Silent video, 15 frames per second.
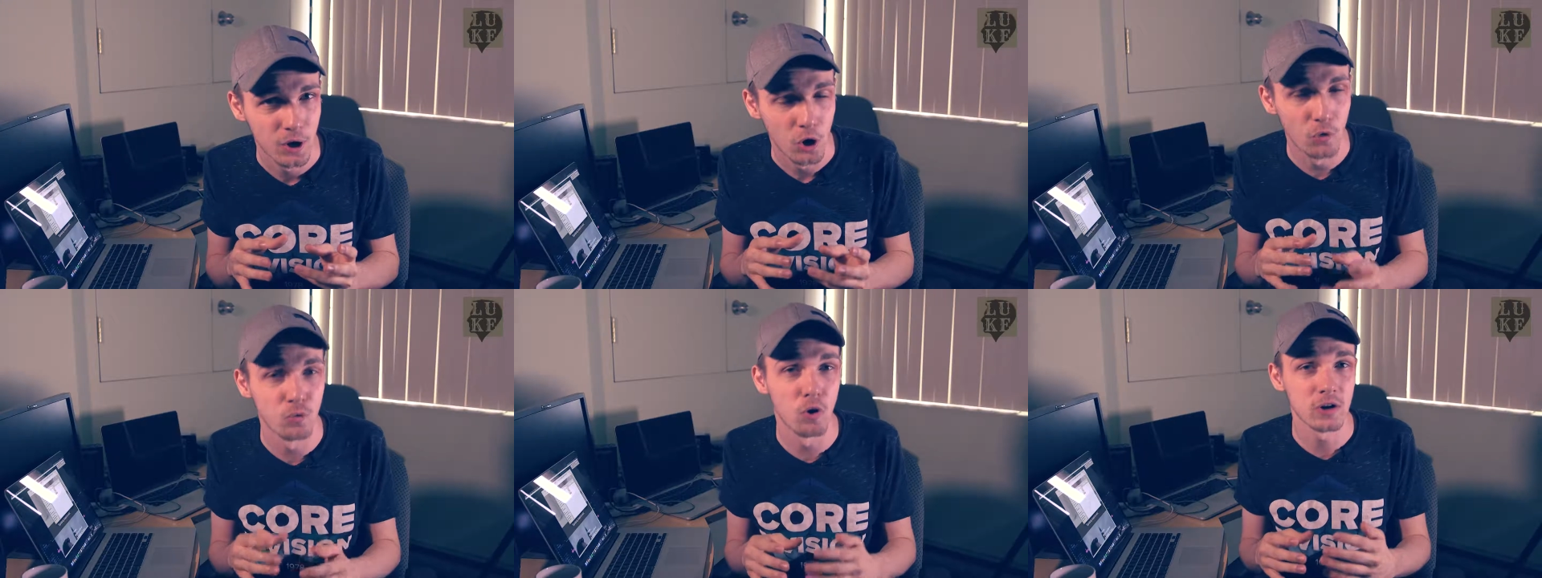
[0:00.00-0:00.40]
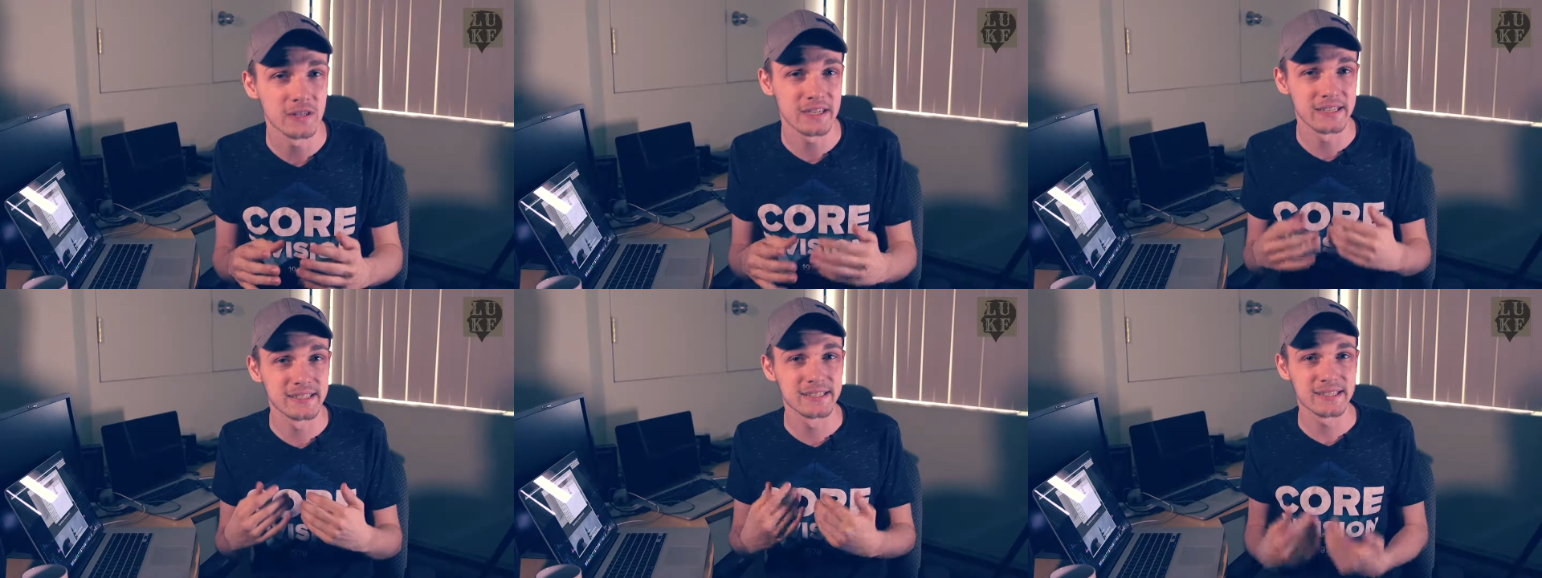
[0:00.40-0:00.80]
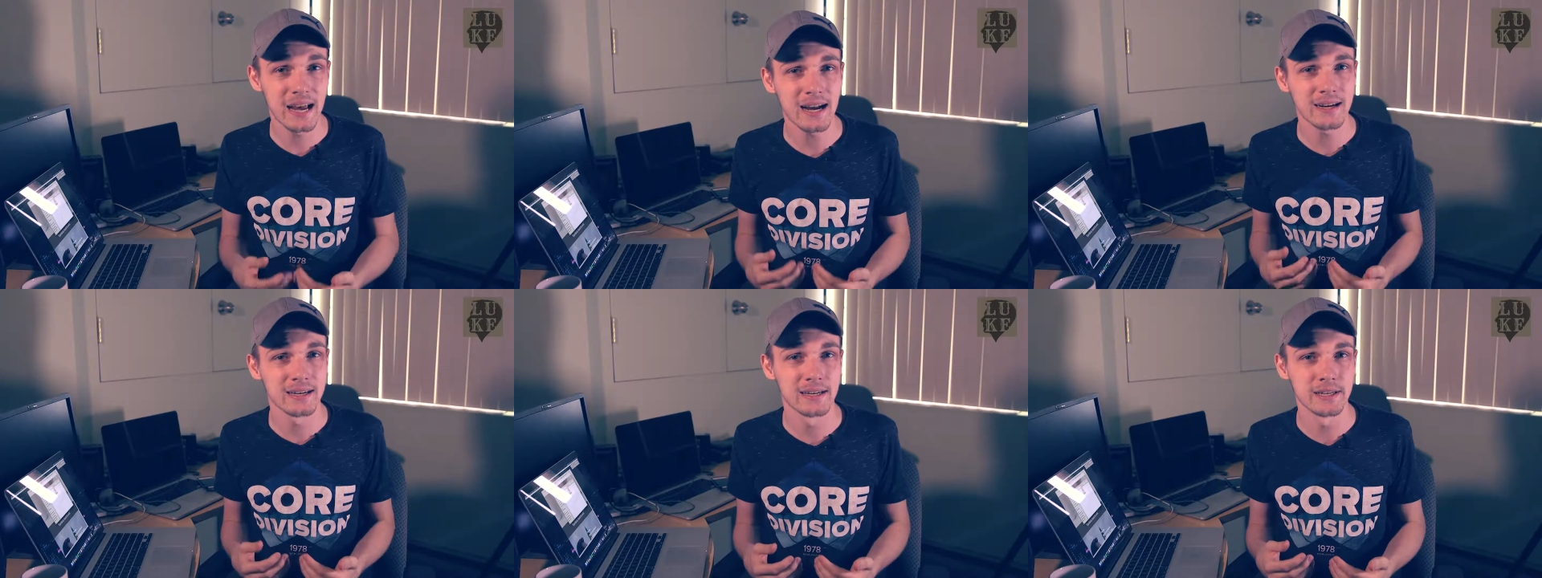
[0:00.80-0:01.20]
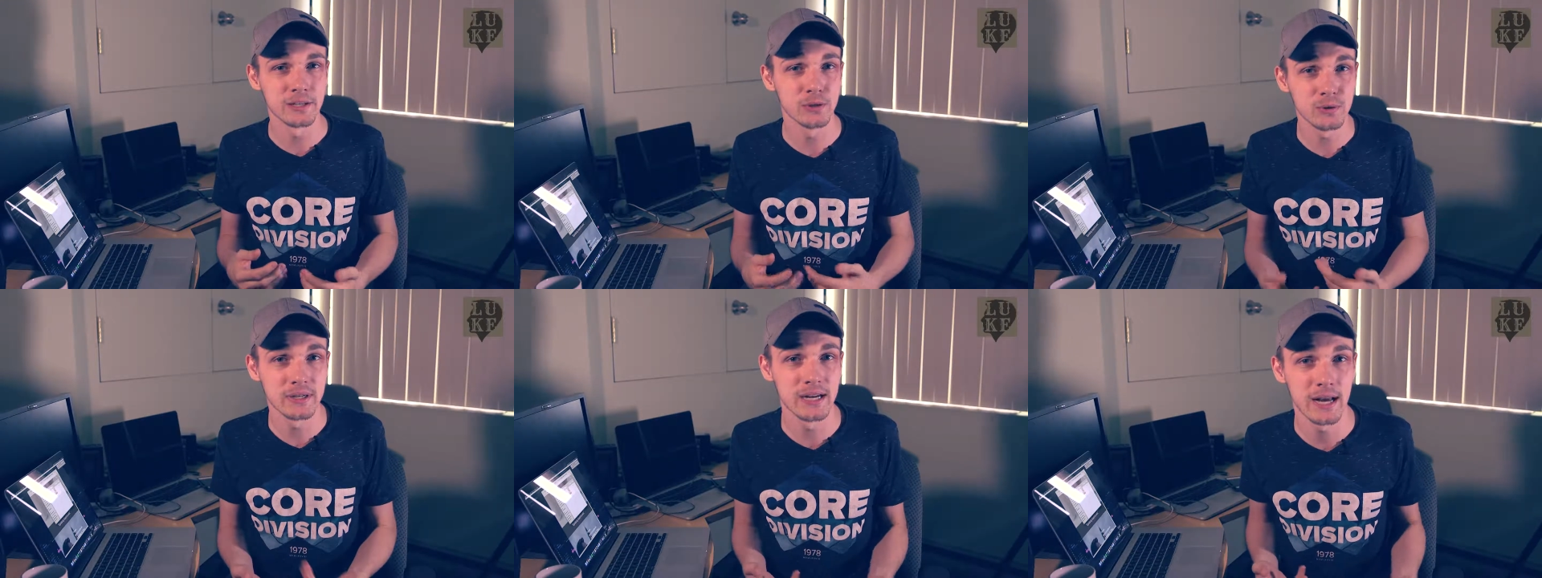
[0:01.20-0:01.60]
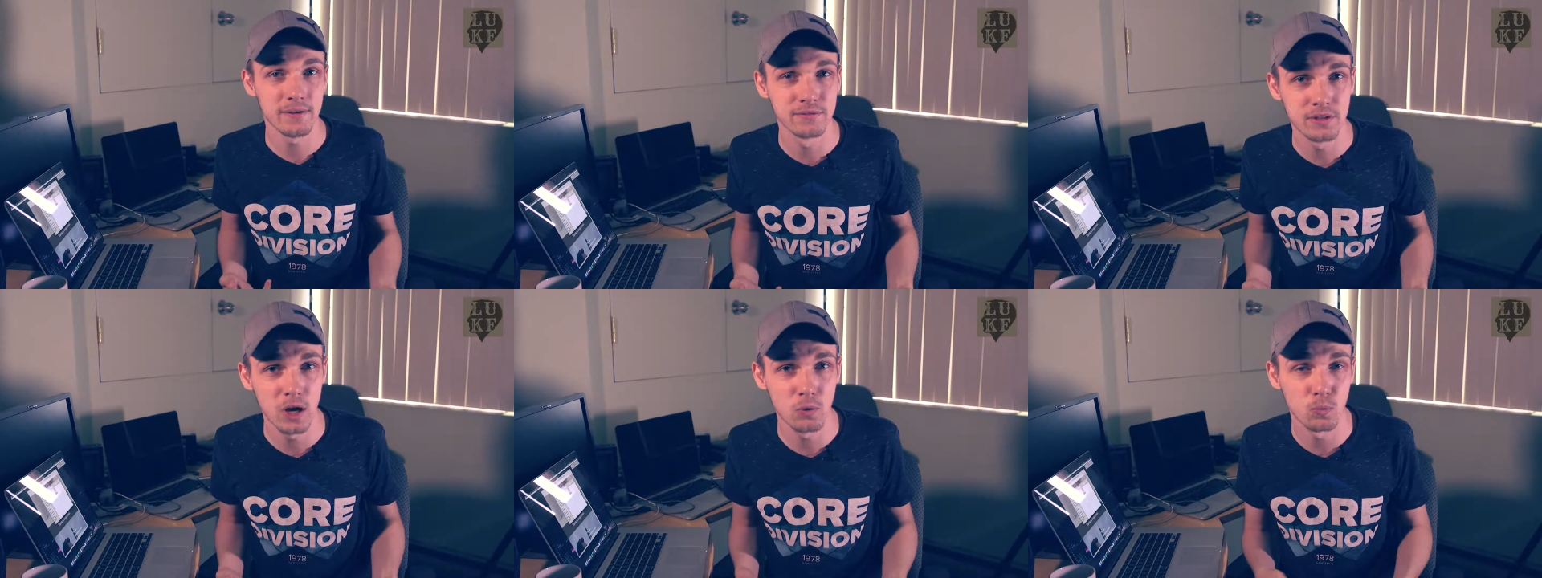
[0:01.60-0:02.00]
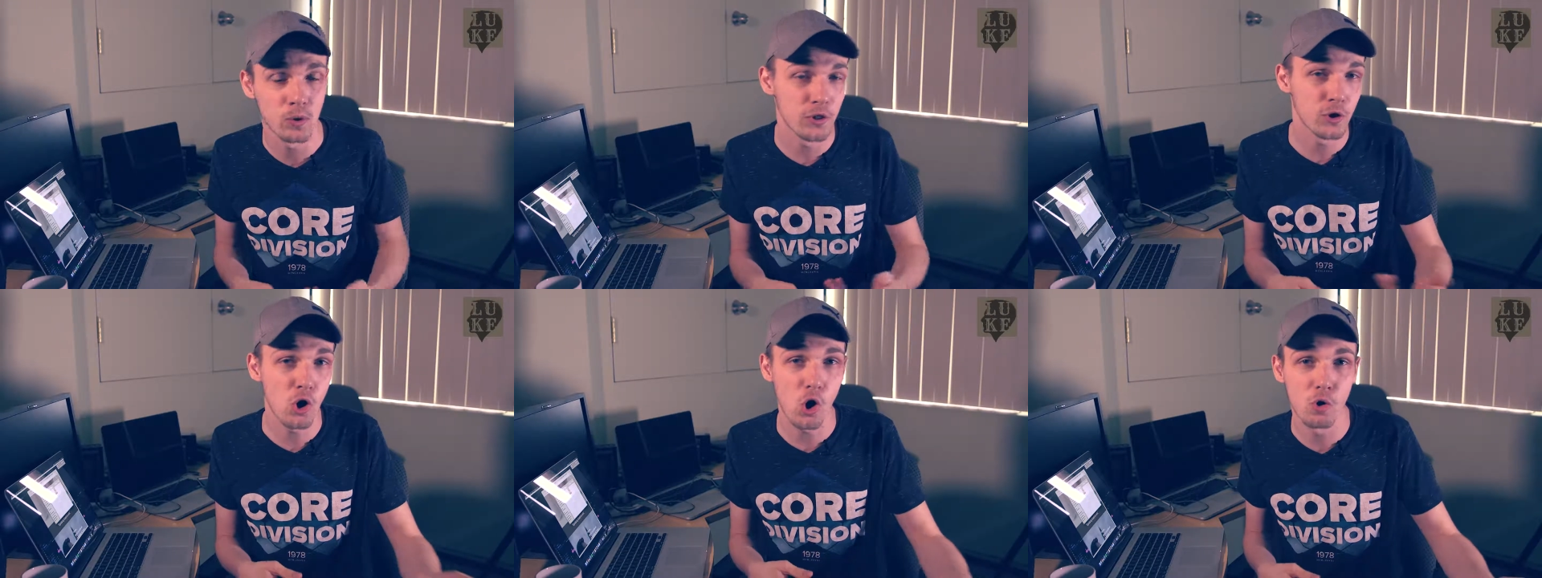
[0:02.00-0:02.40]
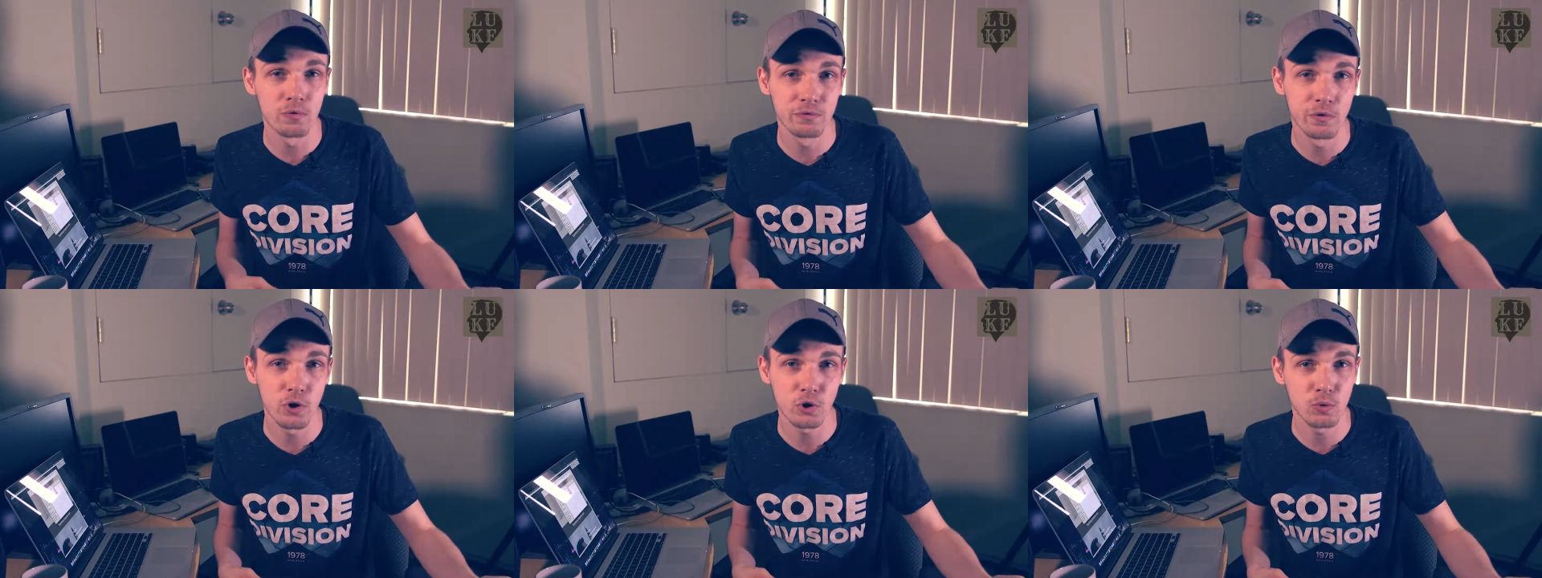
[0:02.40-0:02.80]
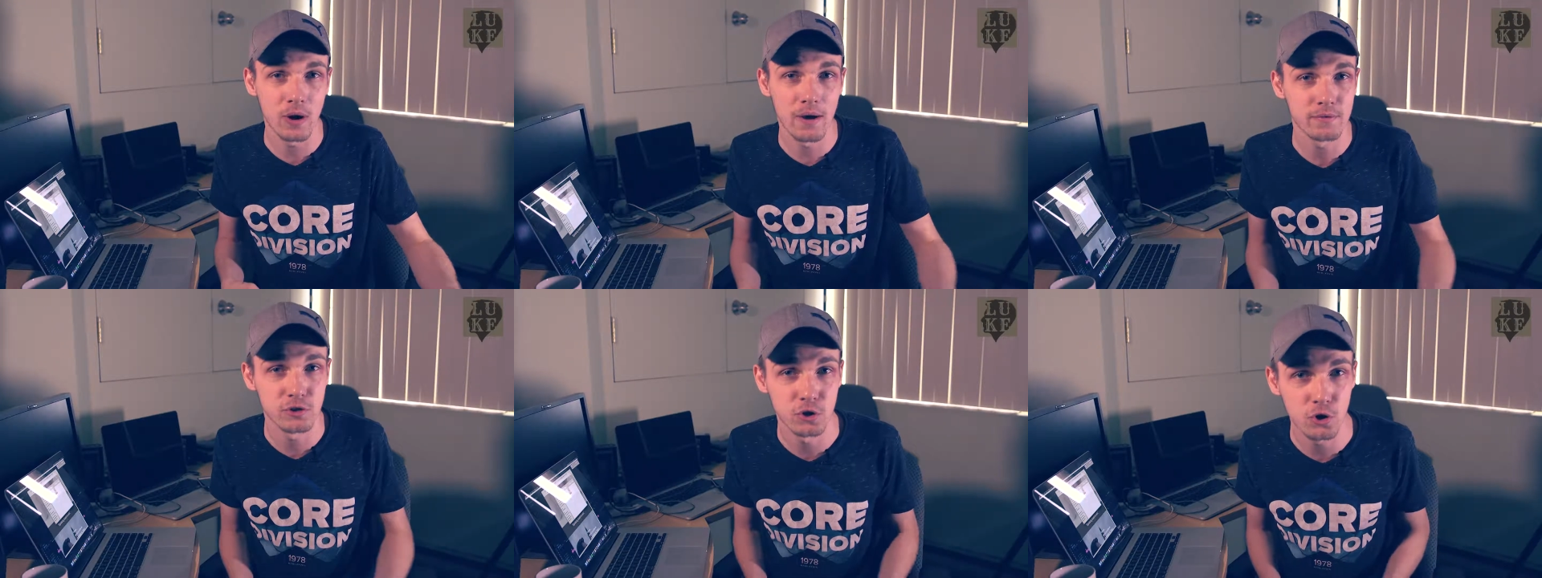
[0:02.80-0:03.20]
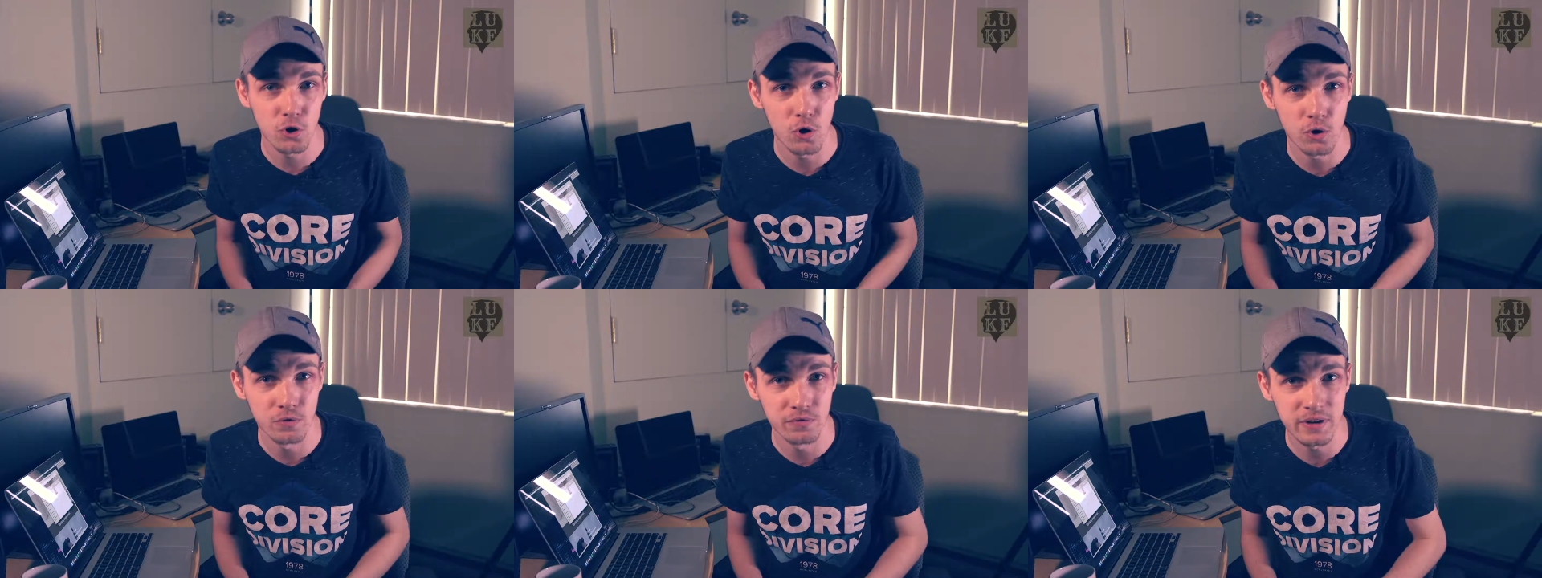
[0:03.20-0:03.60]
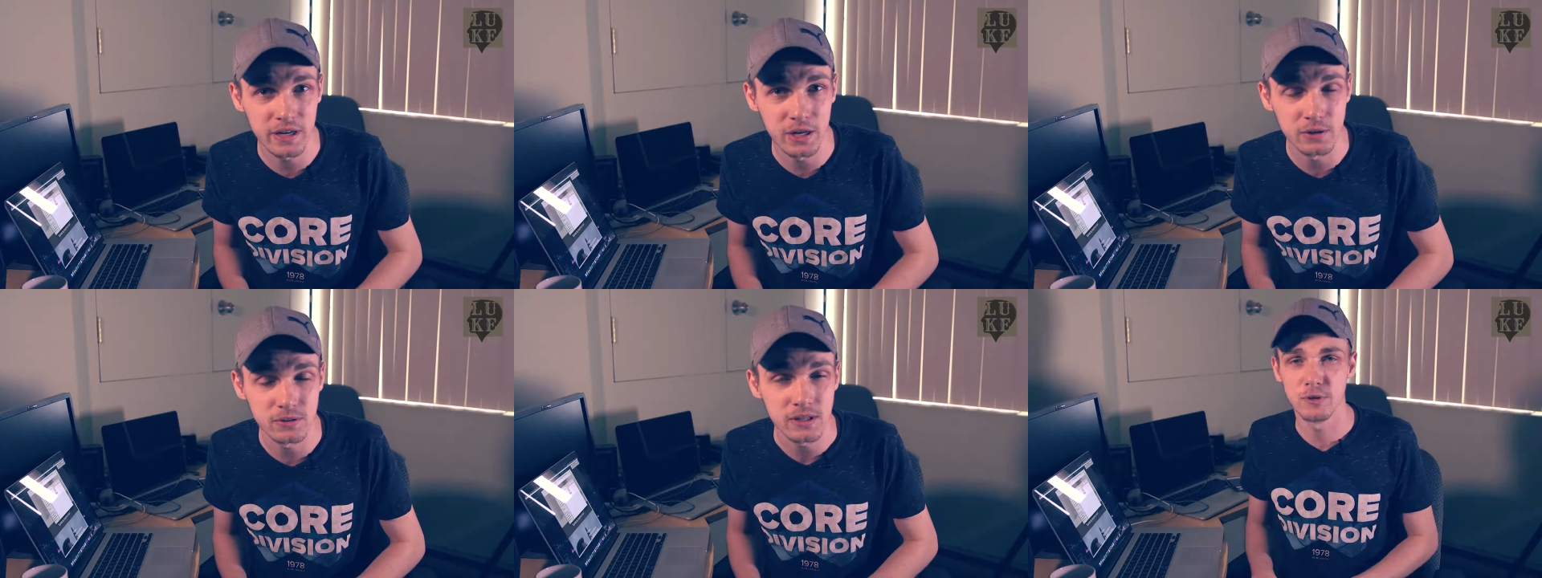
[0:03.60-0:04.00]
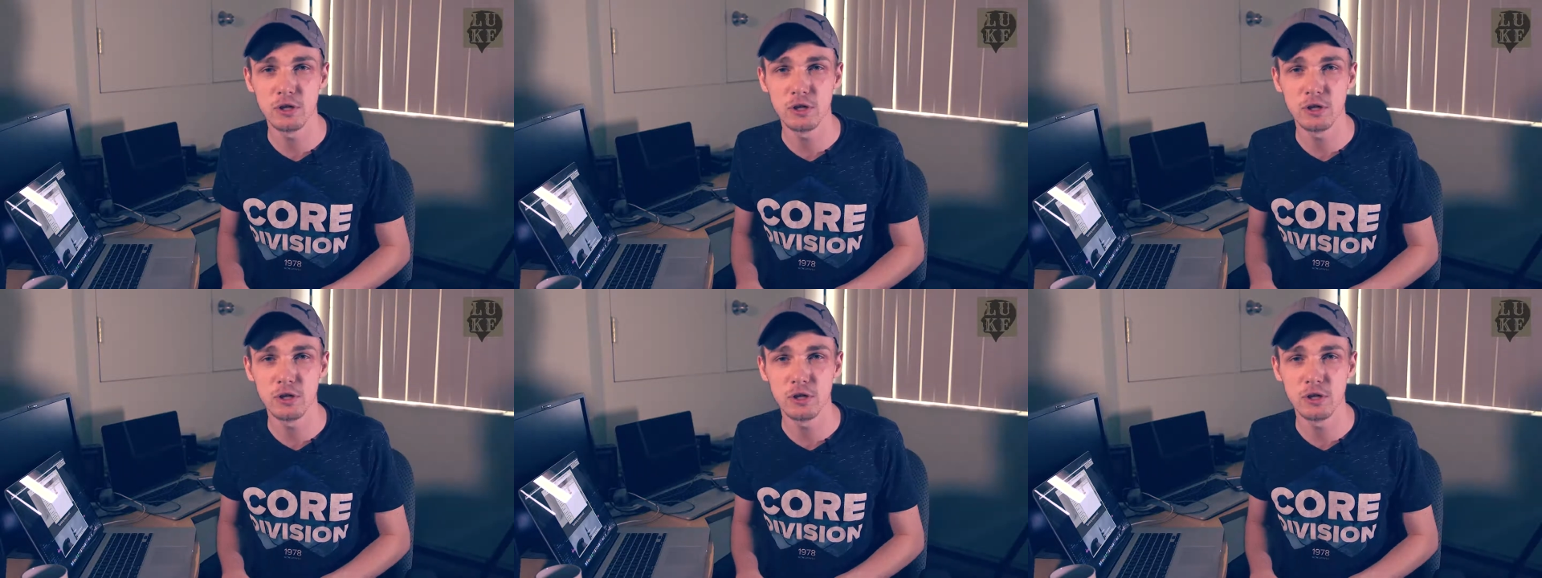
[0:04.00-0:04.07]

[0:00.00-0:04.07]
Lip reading: of what exactly you can have done with your own photographs or your own videos.